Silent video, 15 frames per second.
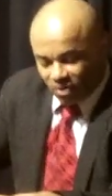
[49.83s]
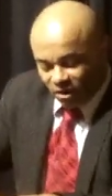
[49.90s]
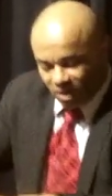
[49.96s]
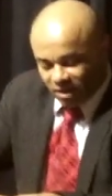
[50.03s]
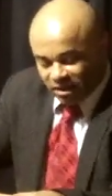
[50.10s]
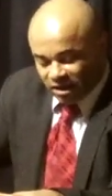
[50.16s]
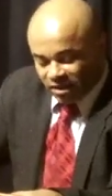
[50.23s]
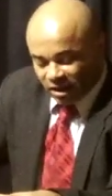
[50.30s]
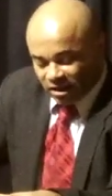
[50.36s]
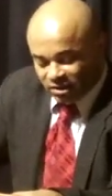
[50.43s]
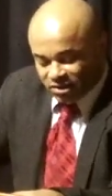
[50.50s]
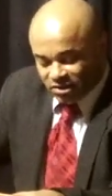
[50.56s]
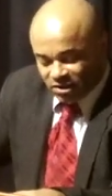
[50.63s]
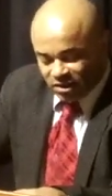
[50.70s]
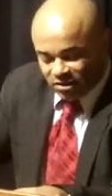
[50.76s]
Hawley, an
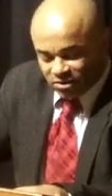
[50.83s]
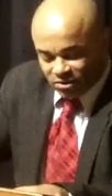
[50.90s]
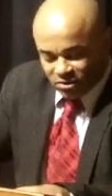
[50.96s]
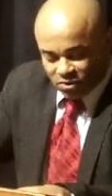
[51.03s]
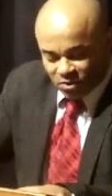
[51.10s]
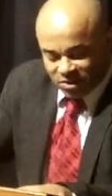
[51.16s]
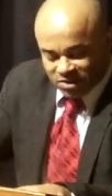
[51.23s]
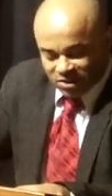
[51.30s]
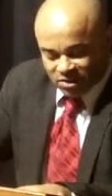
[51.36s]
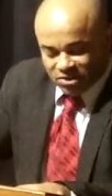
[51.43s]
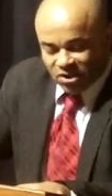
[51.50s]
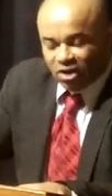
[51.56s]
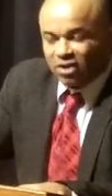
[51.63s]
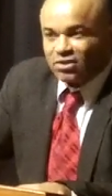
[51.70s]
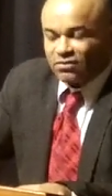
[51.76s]
English teacher who was in
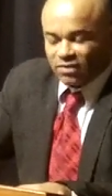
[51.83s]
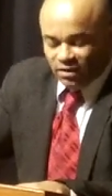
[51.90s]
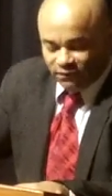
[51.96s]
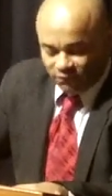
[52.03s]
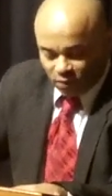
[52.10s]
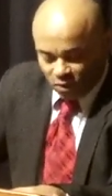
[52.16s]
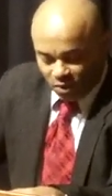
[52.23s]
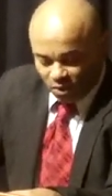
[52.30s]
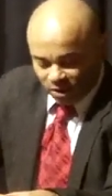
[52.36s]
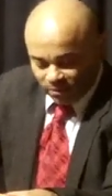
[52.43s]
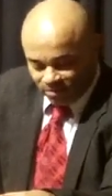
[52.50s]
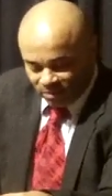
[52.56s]
charge of their floor.